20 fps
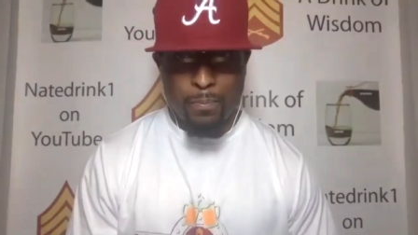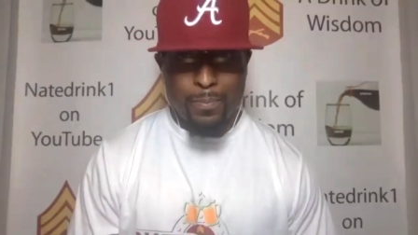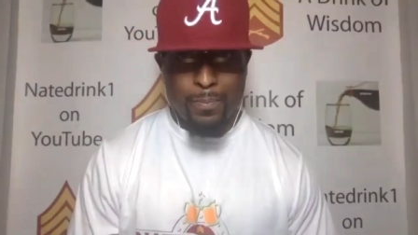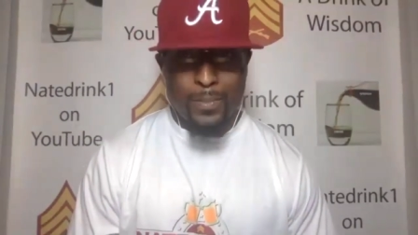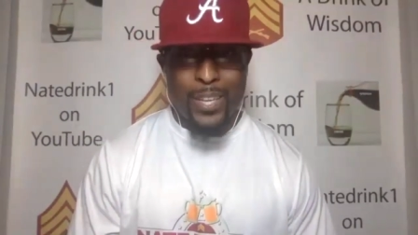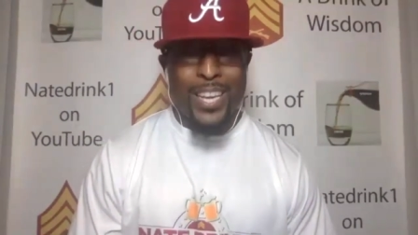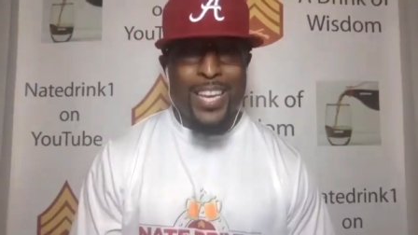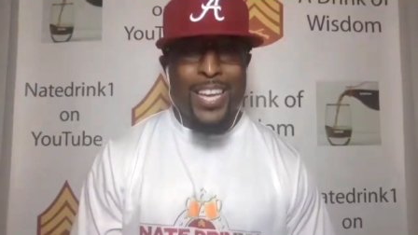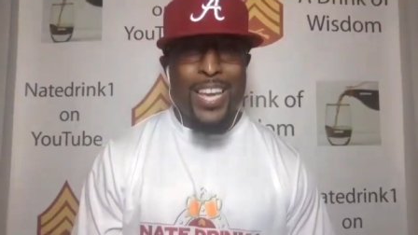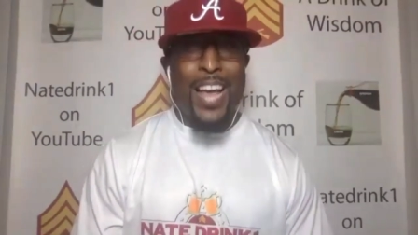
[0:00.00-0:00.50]

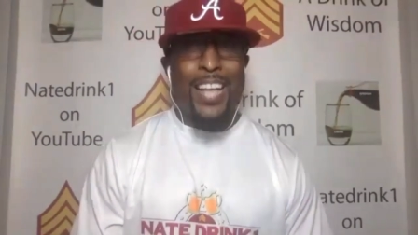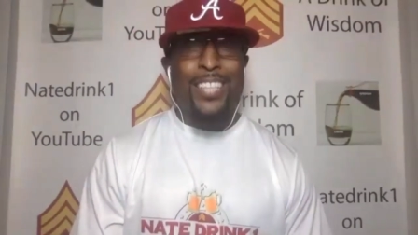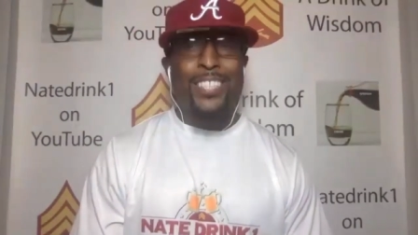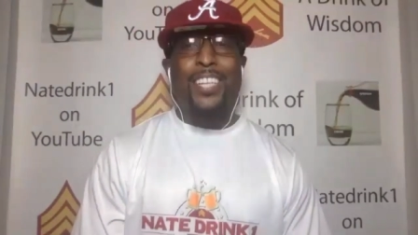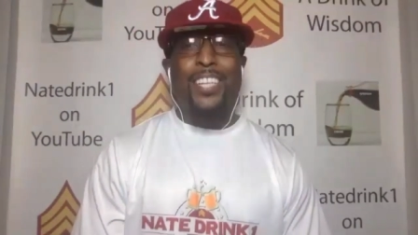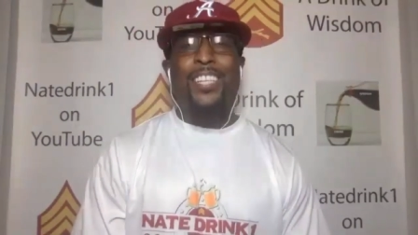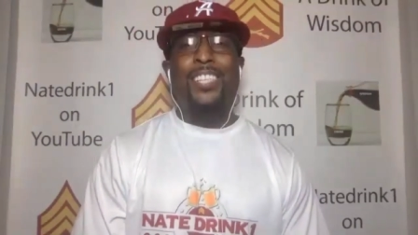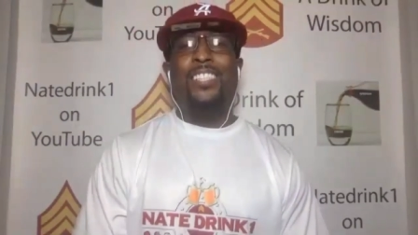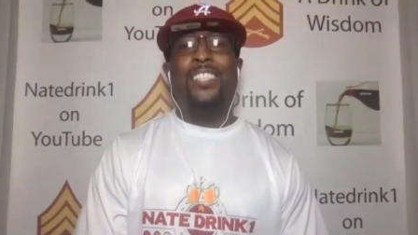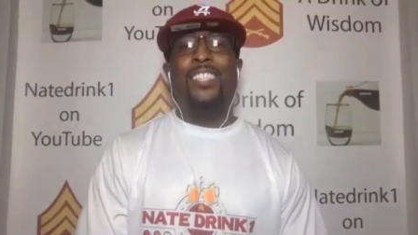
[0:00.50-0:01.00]
He has a
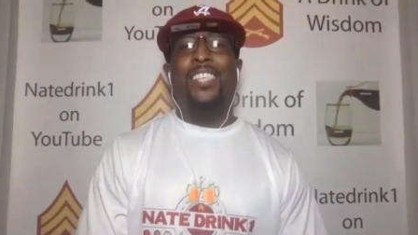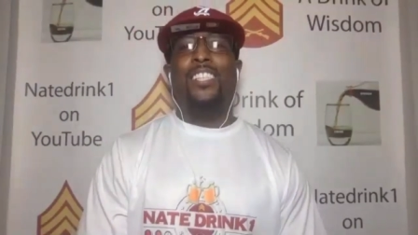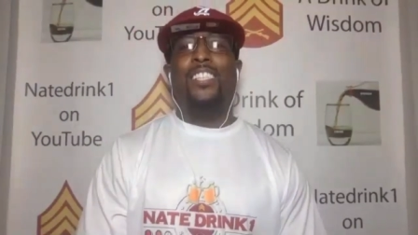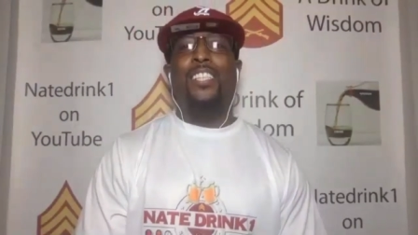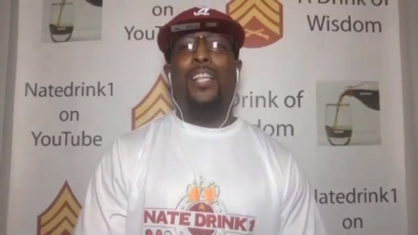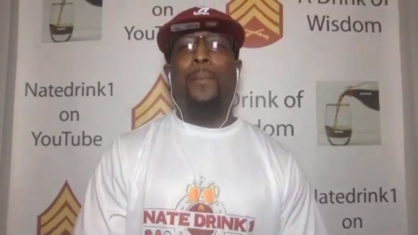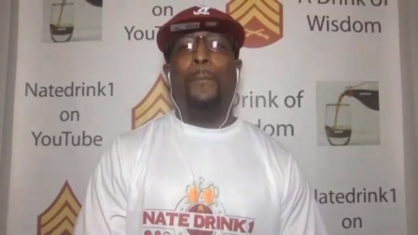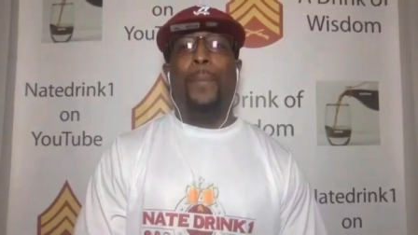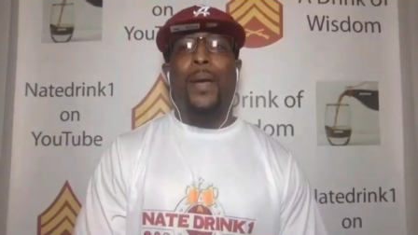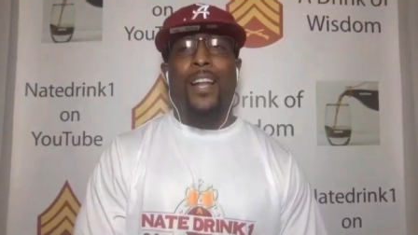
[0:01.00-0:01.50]

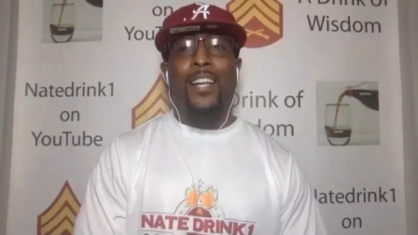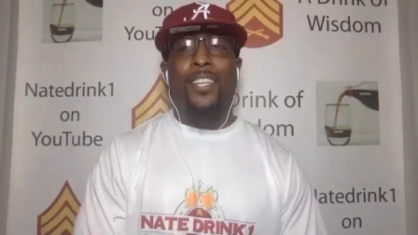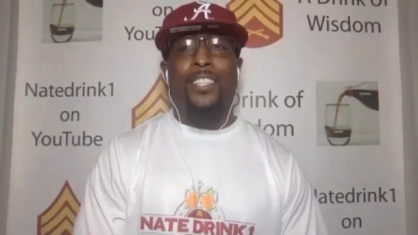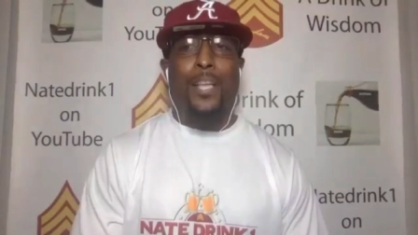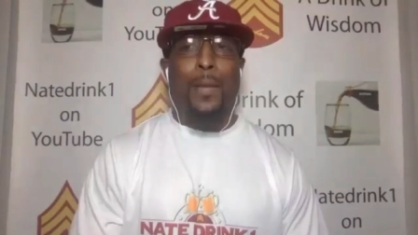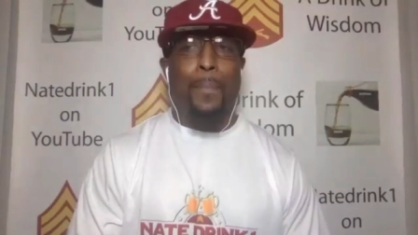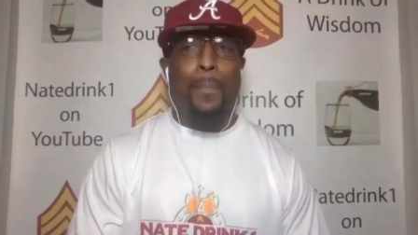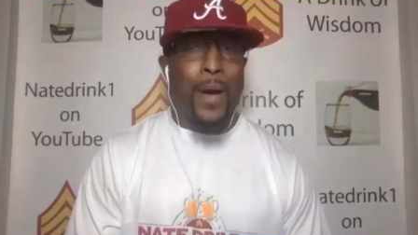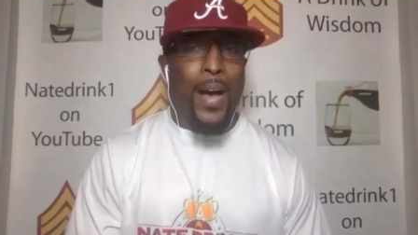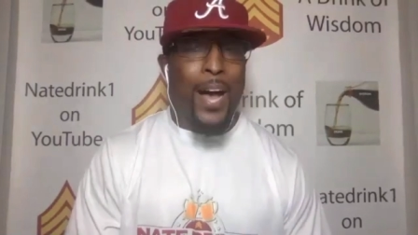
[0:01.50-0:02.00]
consistent balance
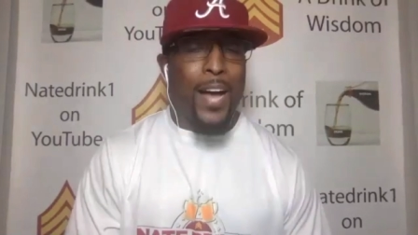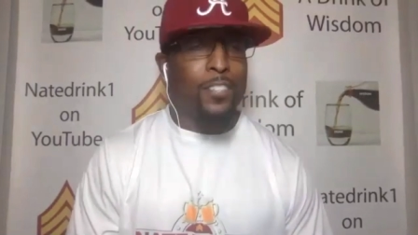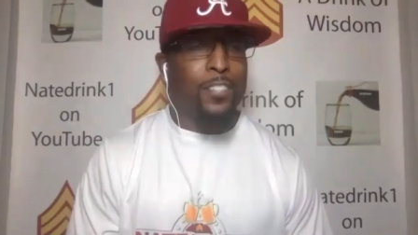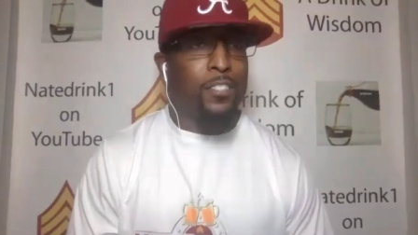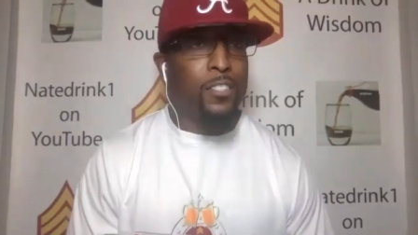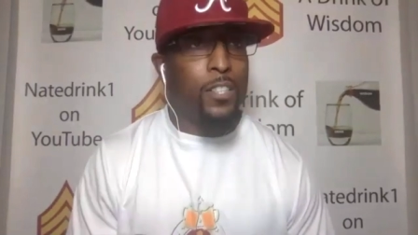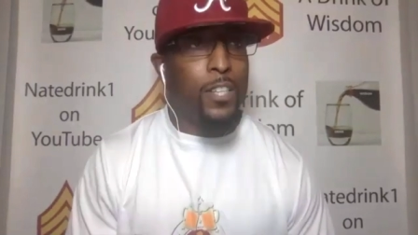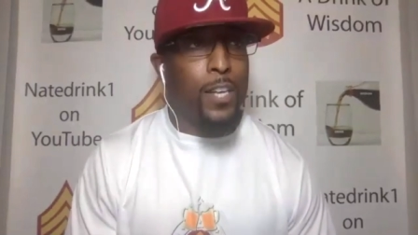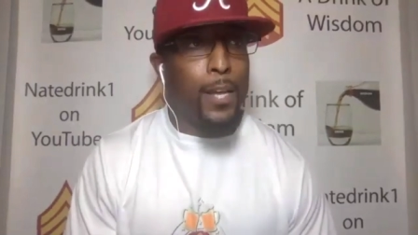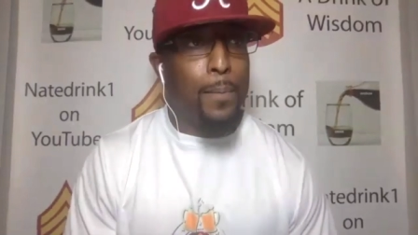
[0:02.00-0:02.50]
and
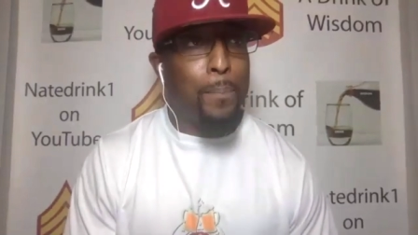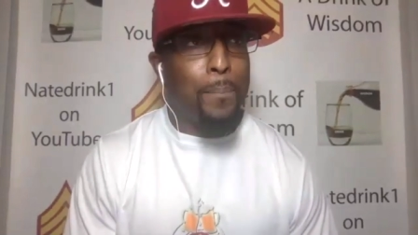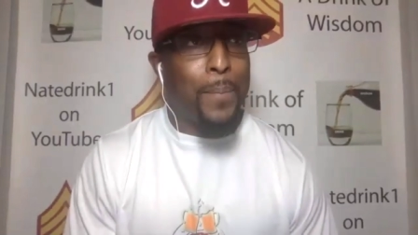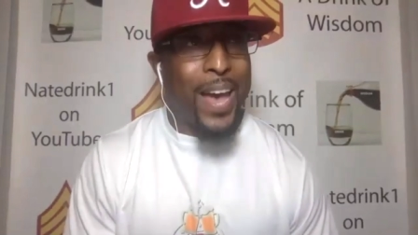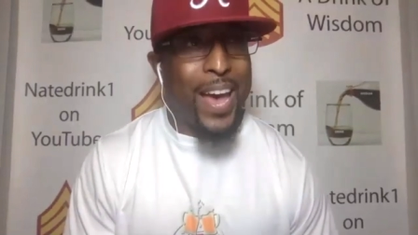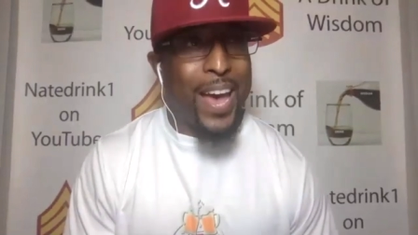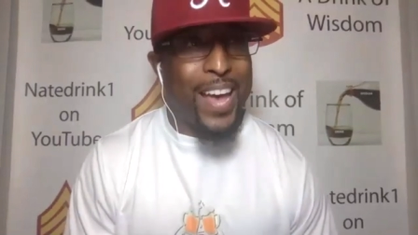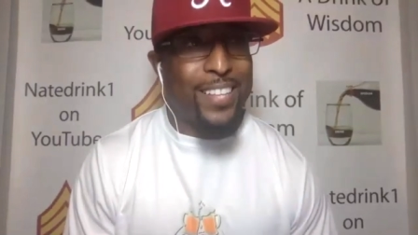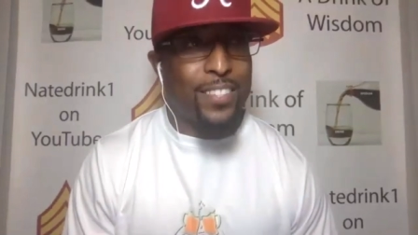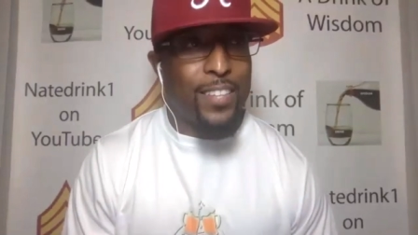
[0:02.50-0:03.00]
posture and
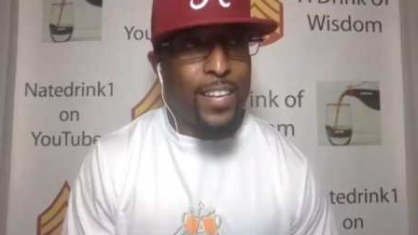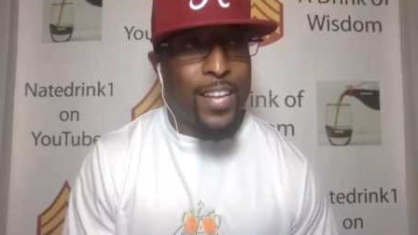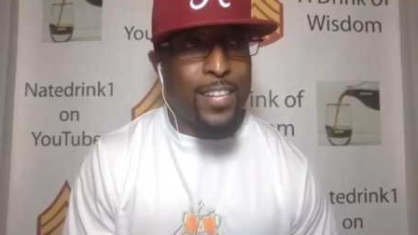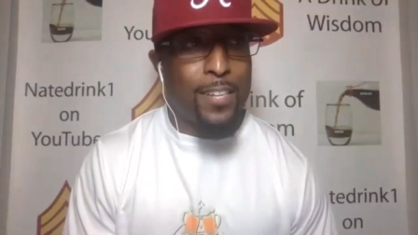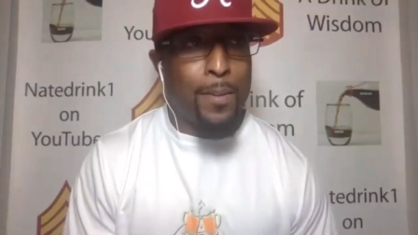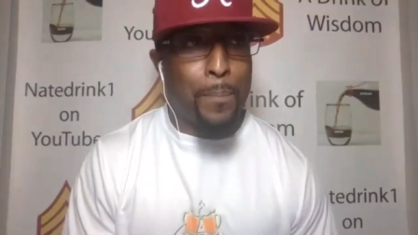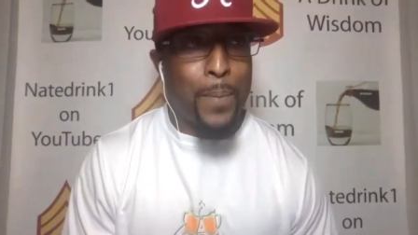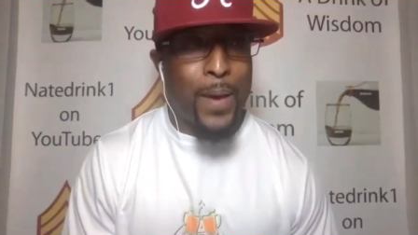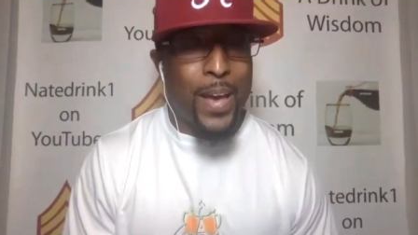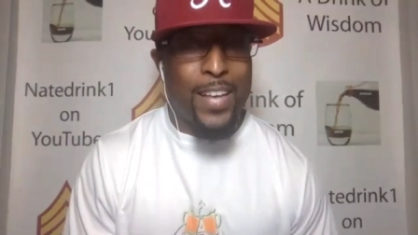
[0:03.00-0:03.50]
pass as
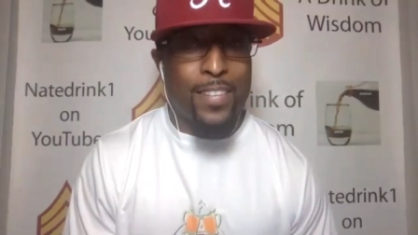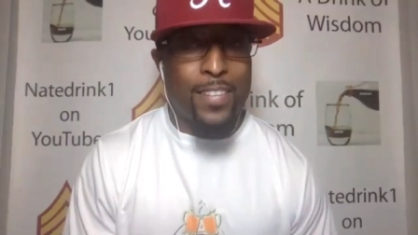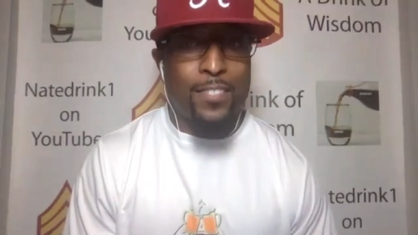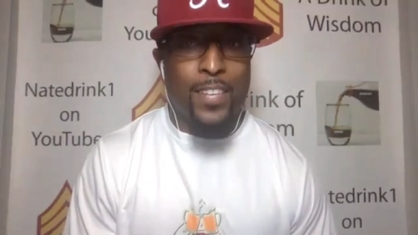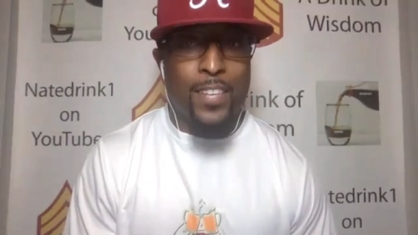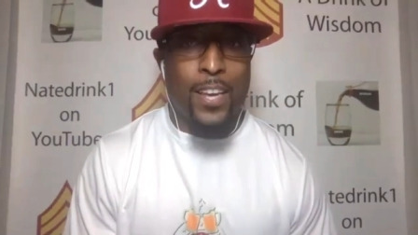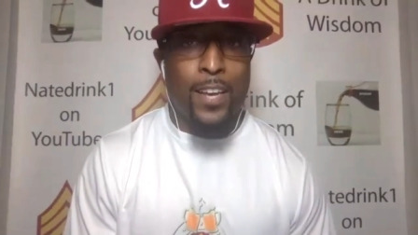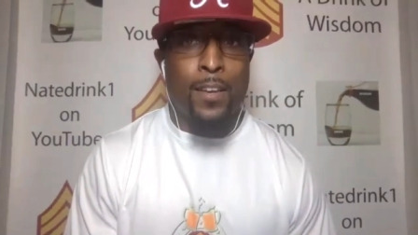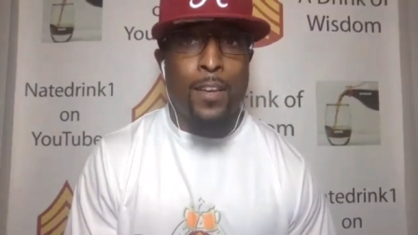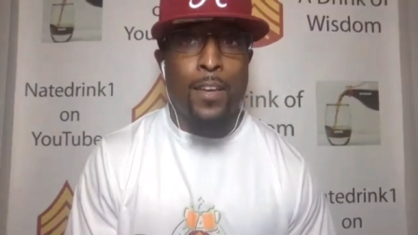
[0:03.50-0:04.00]
a pass
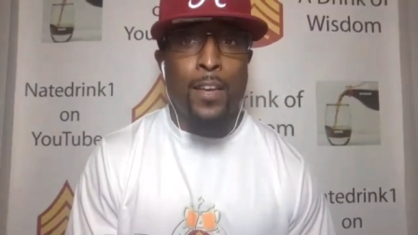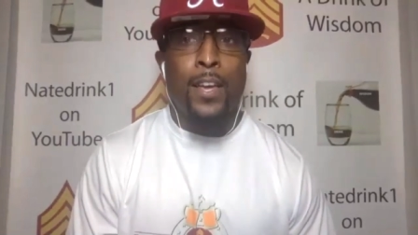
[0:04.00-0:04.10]
set.